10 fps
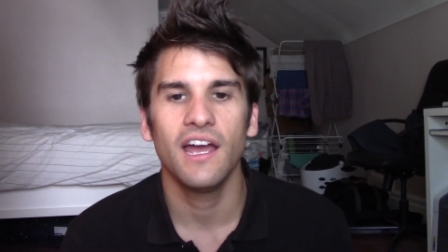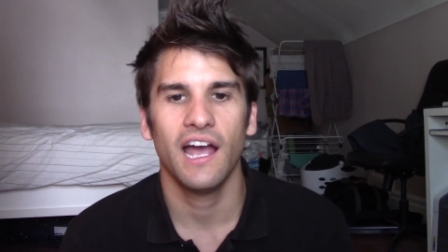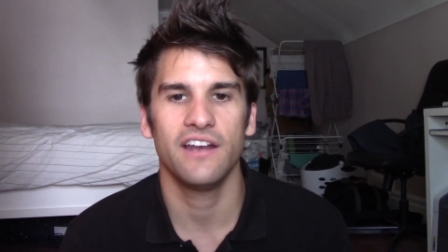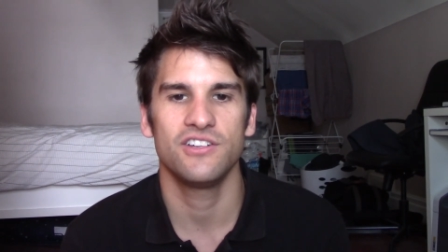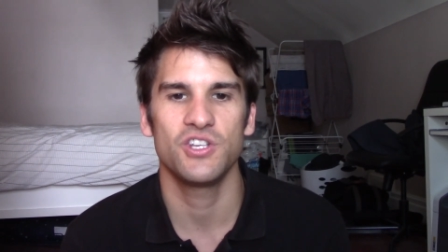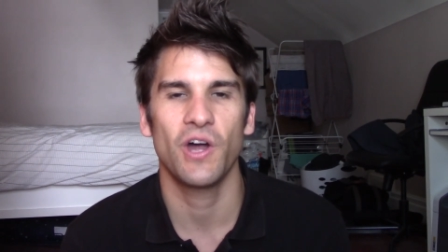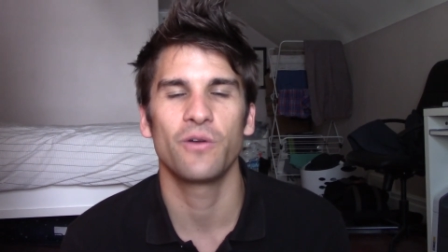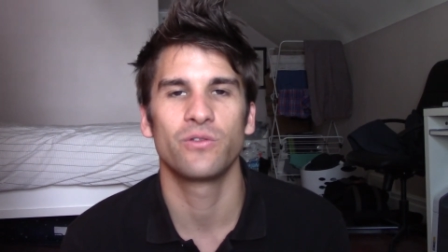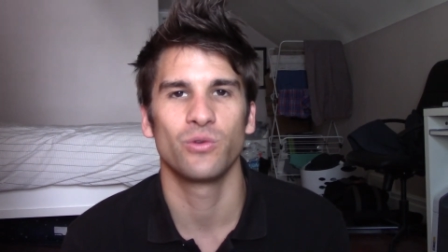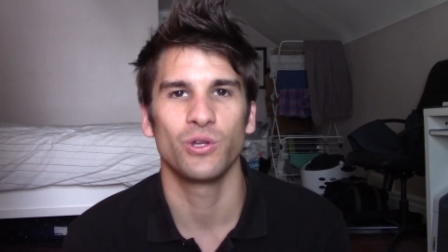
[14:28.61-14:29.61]
and she thought it
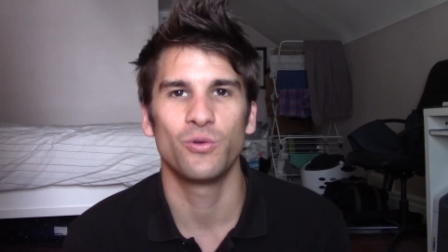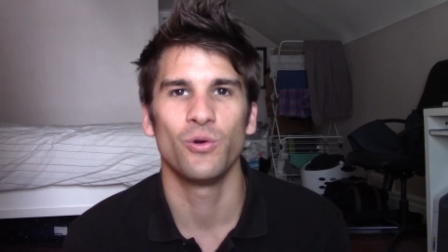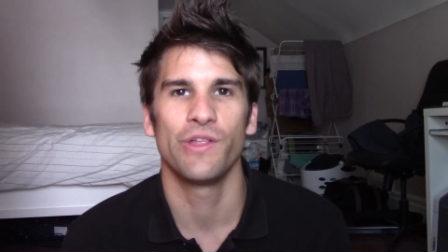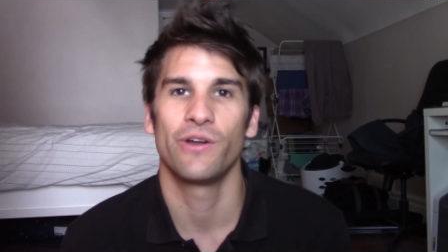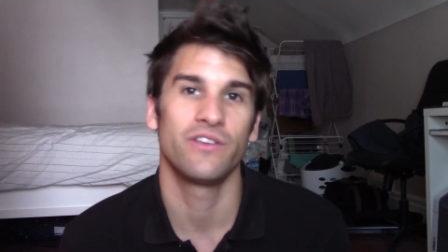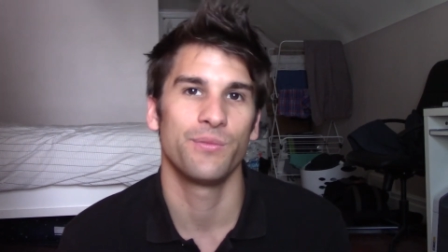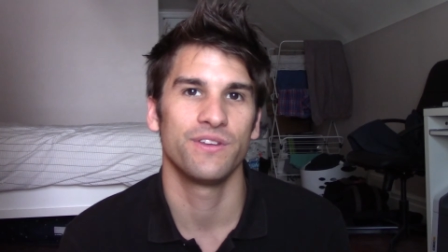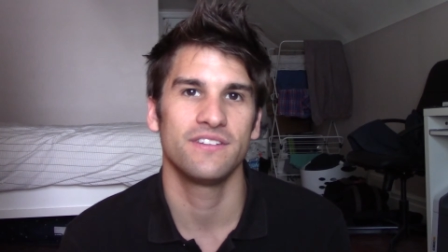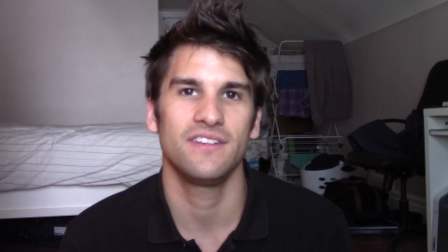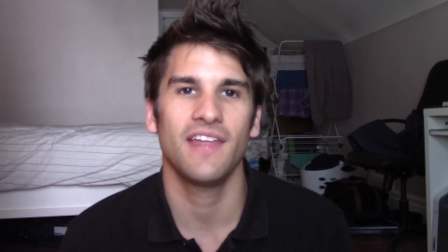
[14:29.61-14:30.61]
was really cool that I was able to
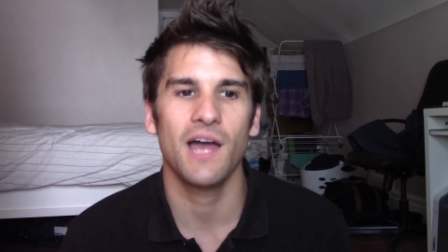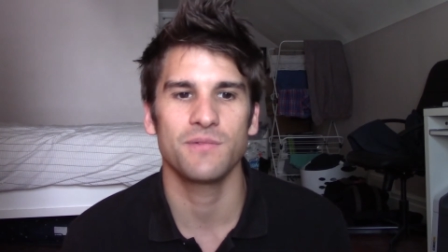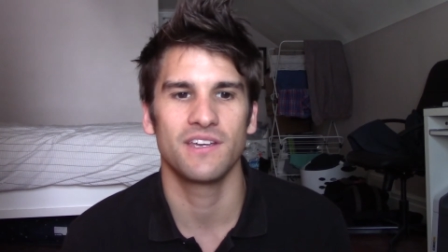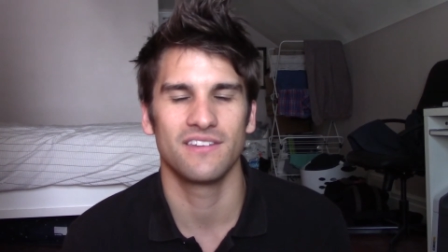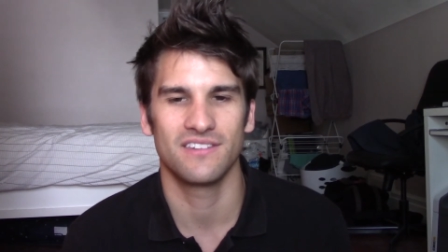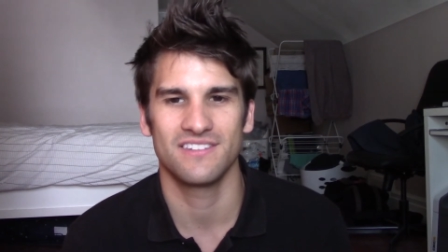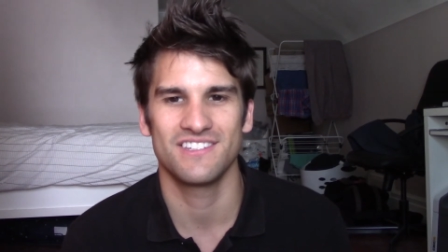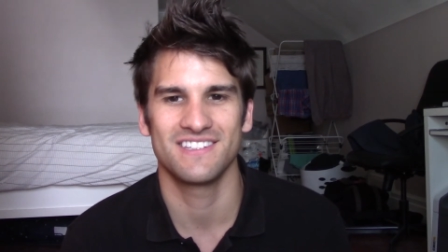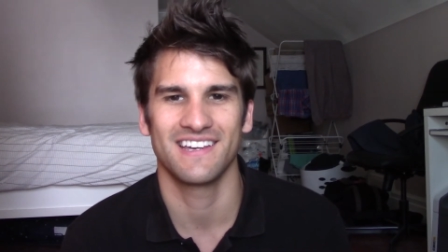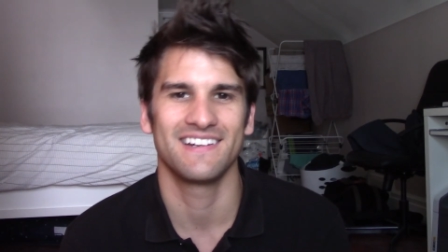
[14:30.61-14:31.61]
see that, because she's like,